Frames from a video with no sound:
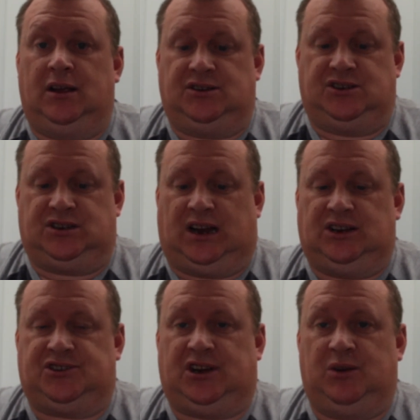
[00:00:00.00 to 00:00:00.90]
It's
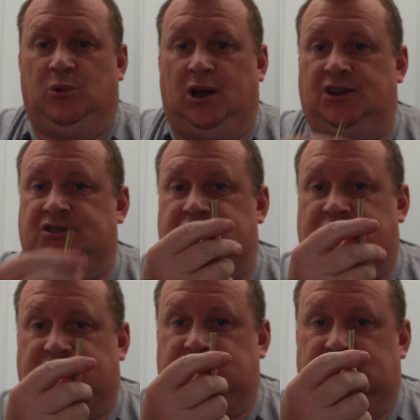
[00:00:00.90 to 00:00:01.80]
exactly the same way as
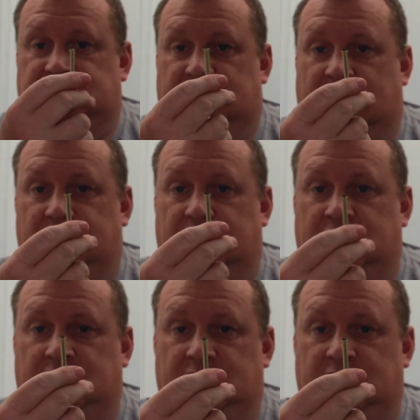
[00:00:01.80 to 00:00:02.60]
attaching it to that ring.